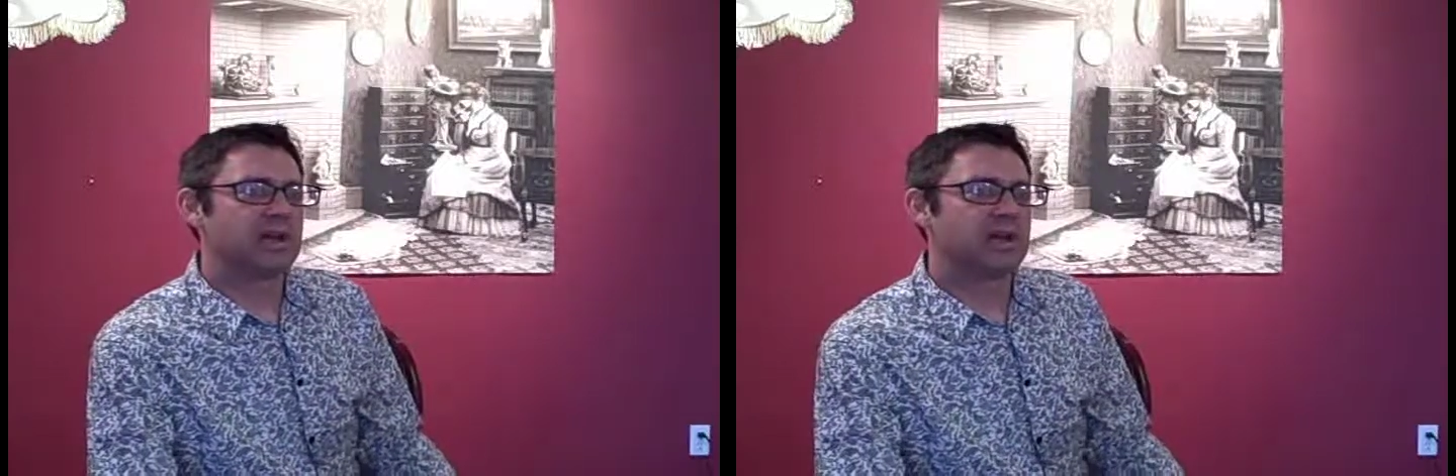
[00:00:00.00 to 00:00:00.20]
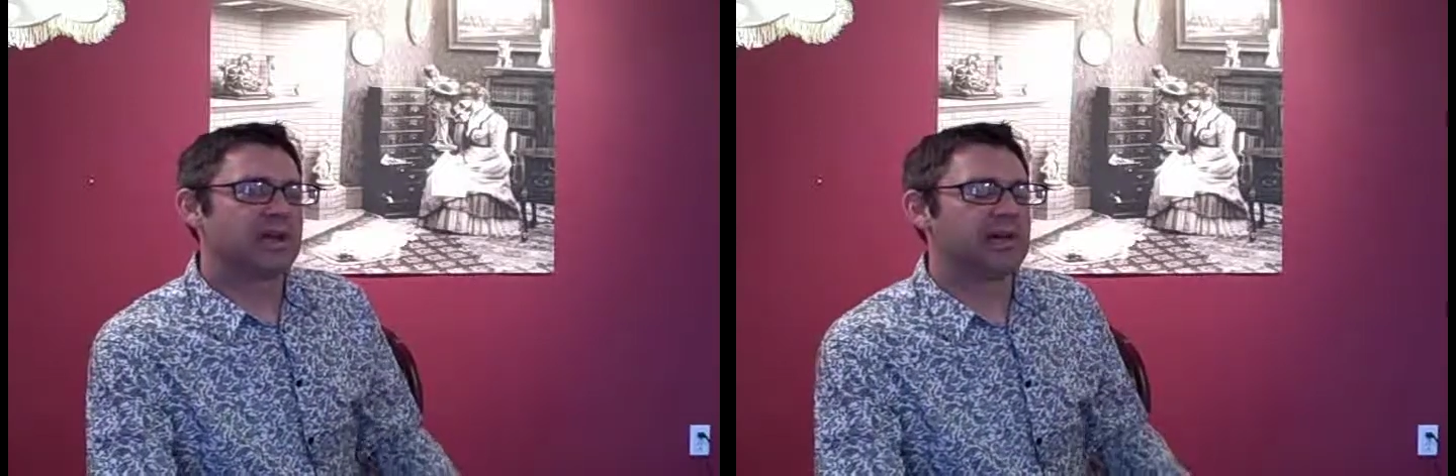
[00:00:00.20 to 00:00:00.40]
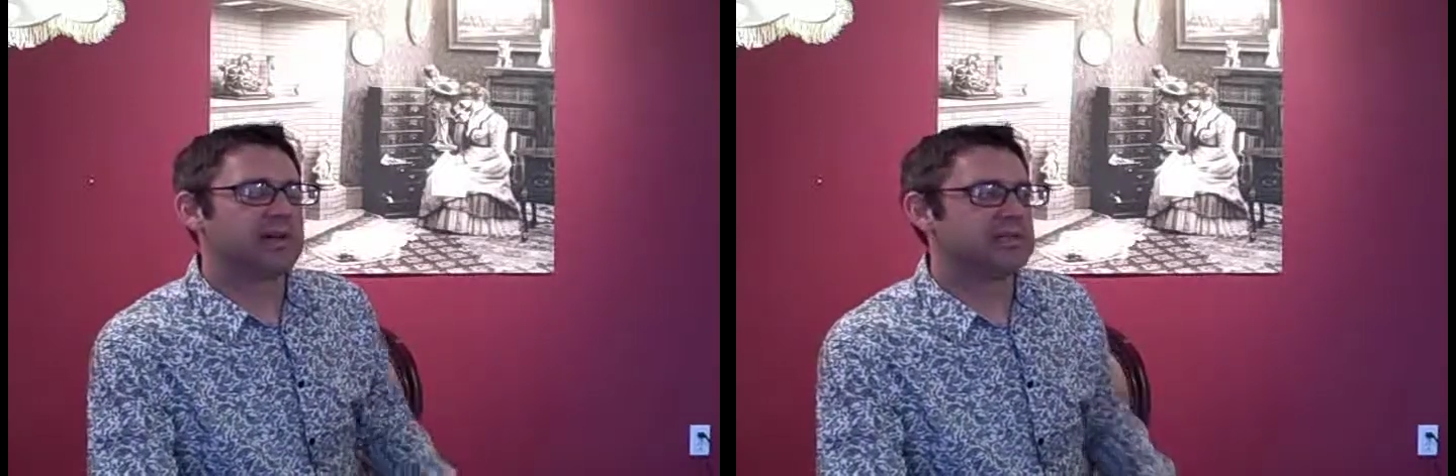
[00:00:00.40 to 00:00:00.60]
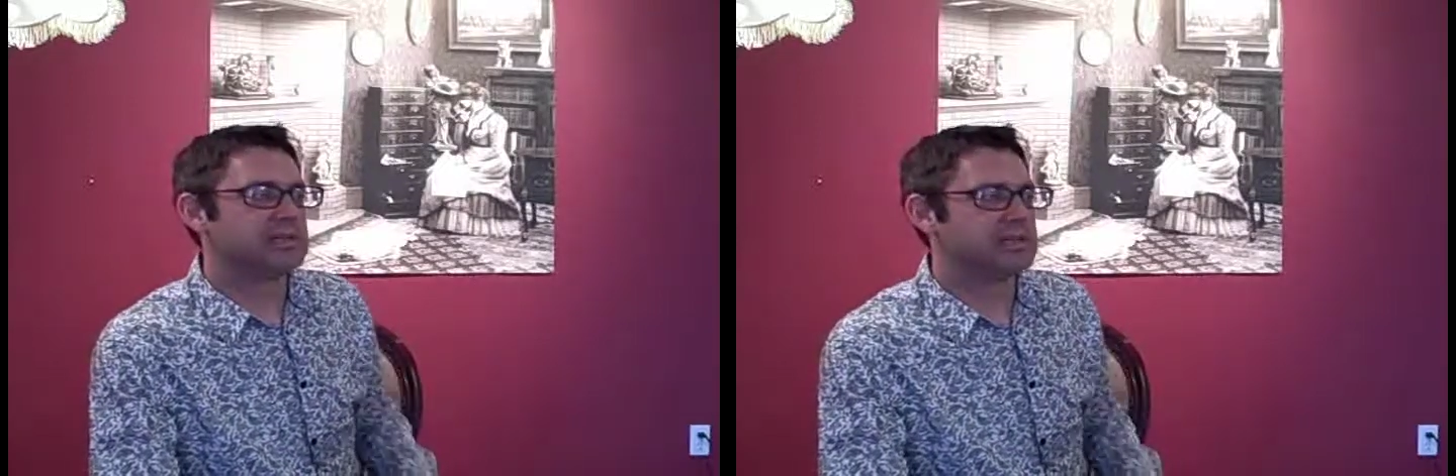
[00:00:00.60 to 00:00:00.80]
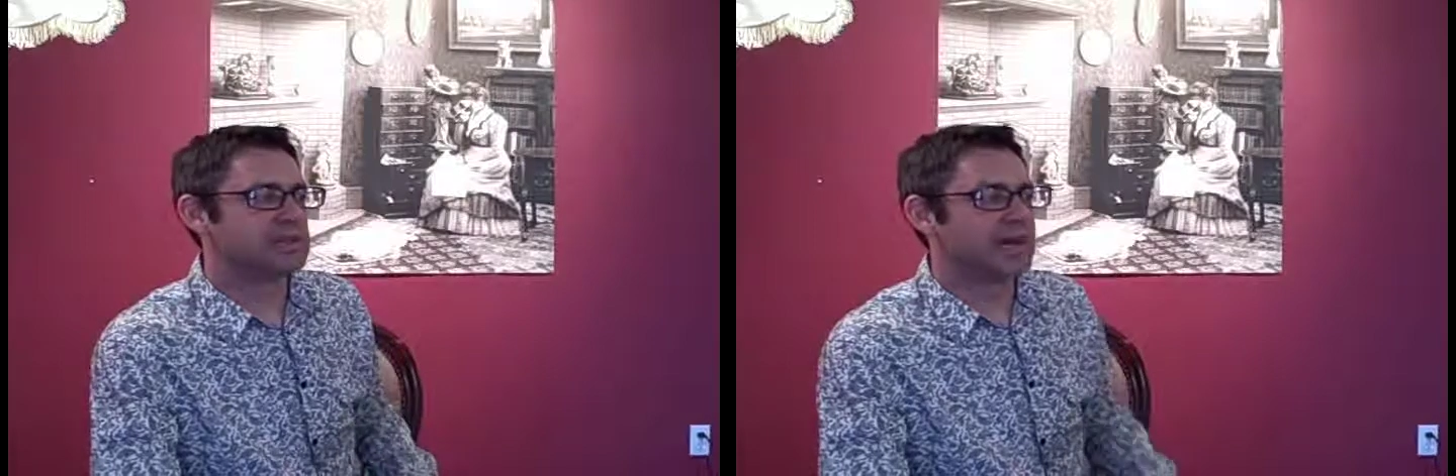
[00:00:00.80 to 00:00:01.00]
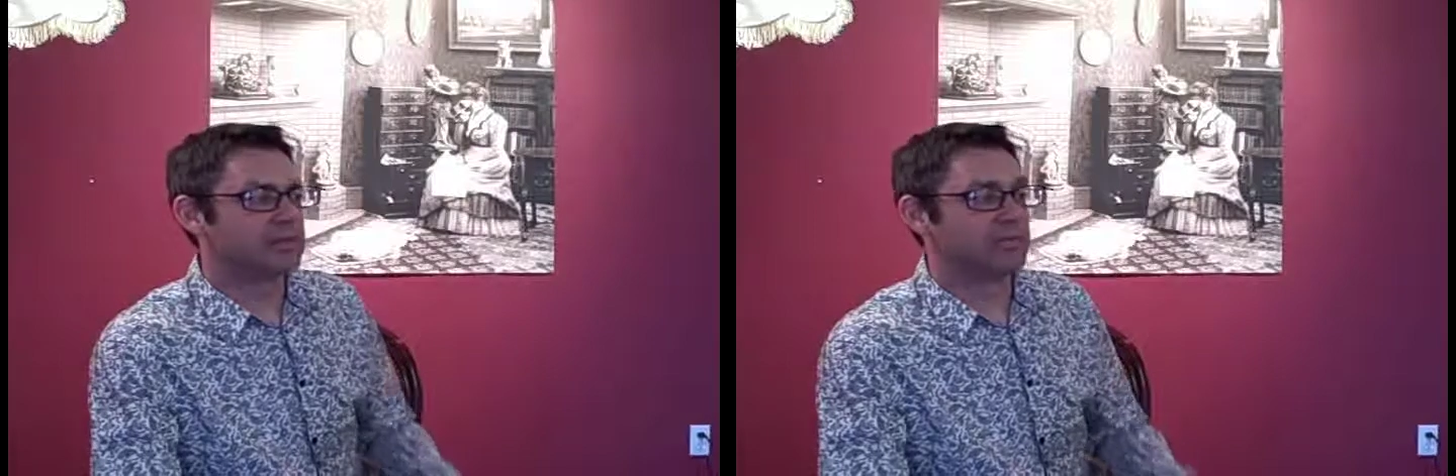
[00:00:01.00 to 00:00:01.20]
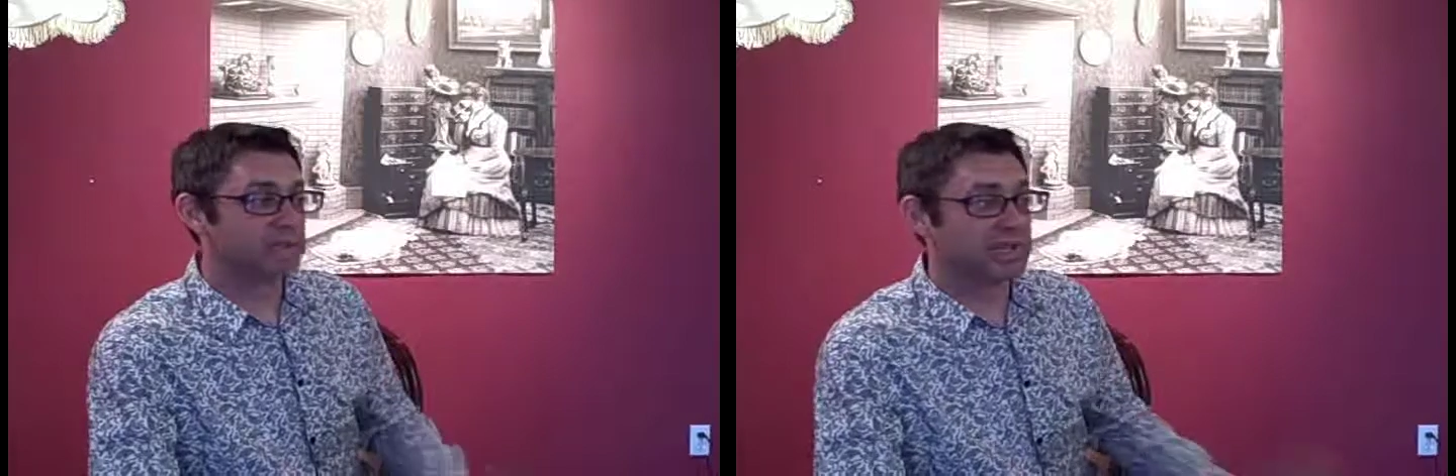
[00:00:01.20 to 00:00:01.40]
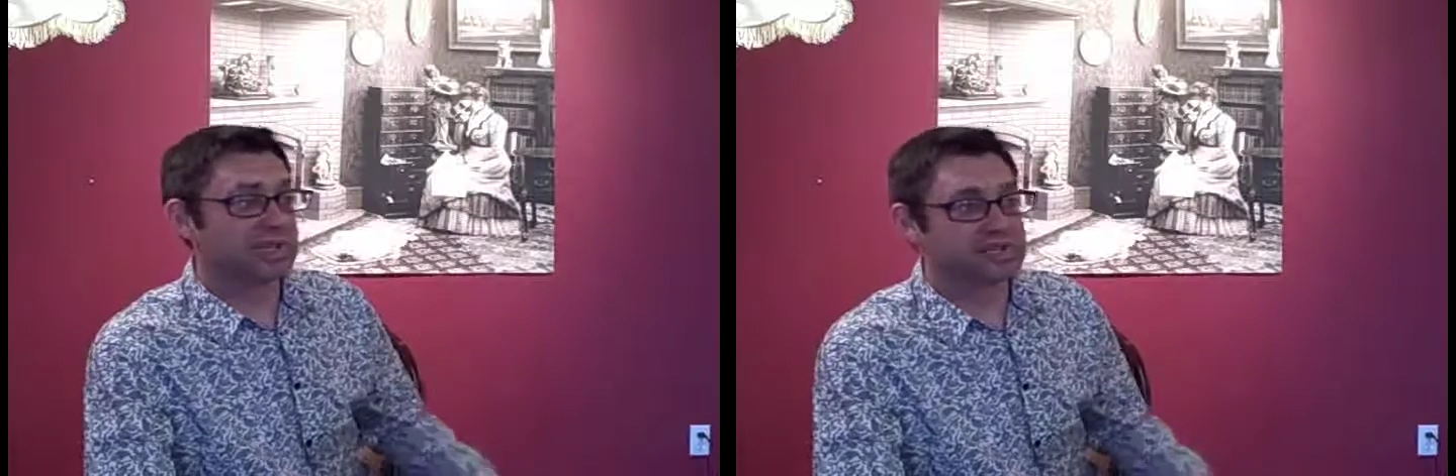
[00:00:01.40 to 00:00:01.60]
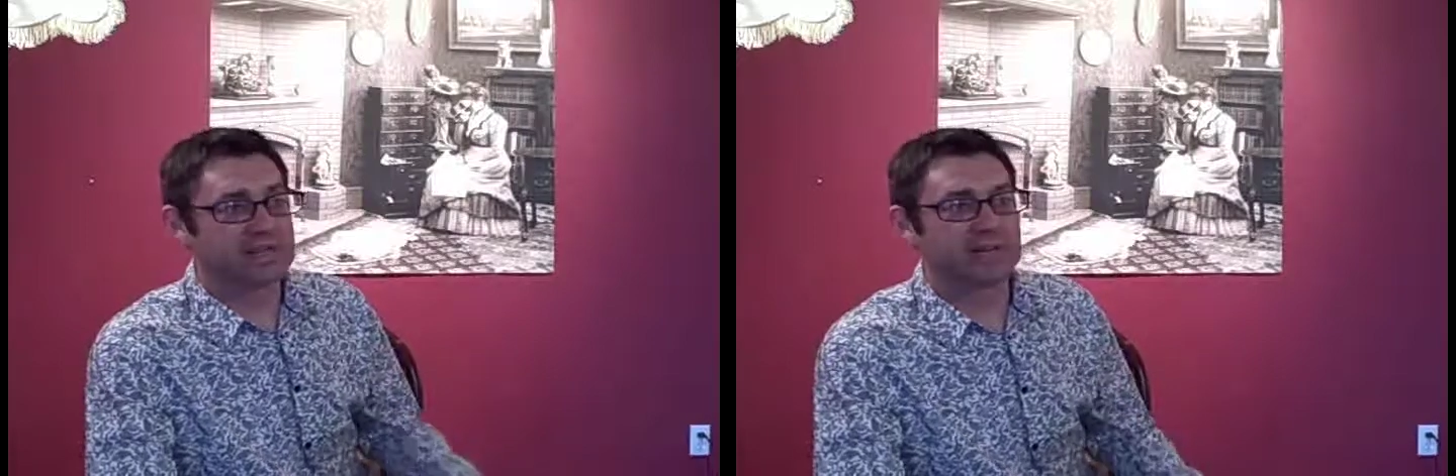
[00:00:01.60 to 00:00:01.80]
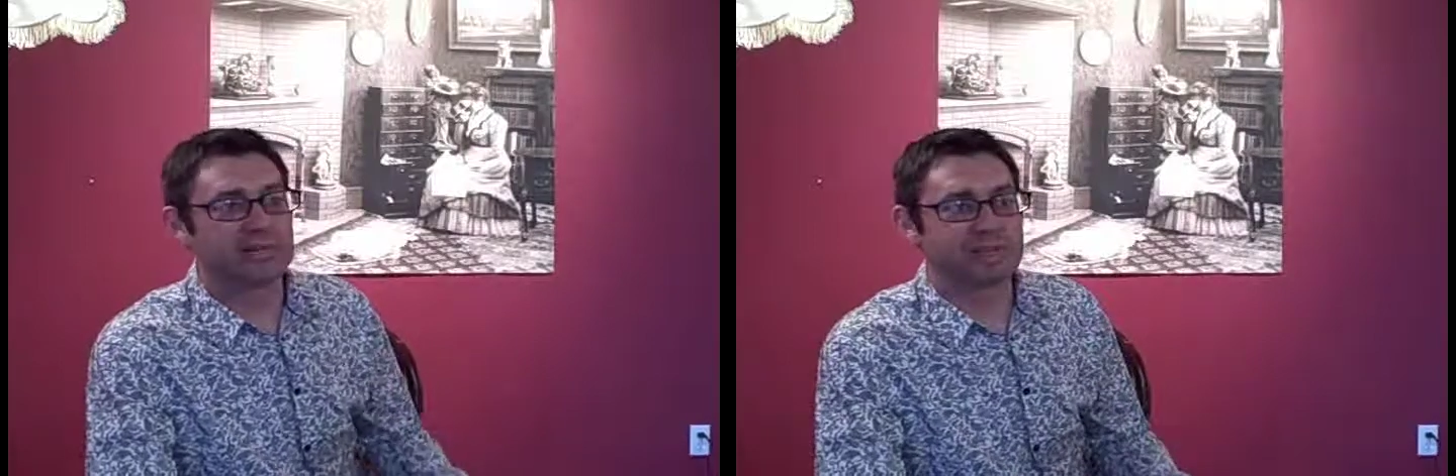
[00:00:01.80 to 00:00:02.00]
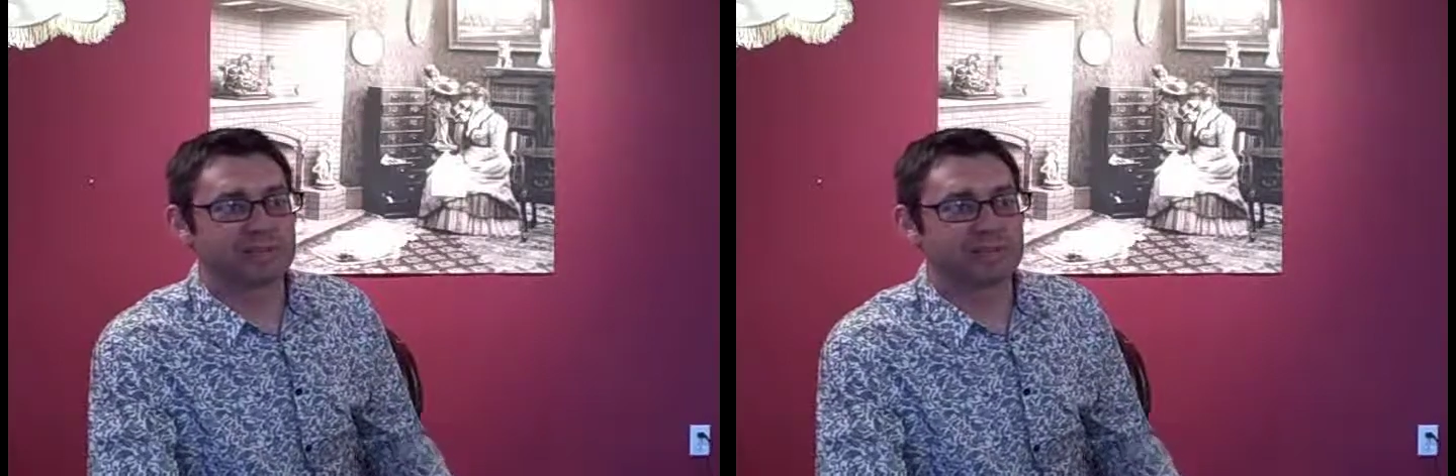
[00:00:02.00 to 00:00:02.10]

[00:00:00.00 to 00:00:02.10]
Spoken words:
And that really excited me,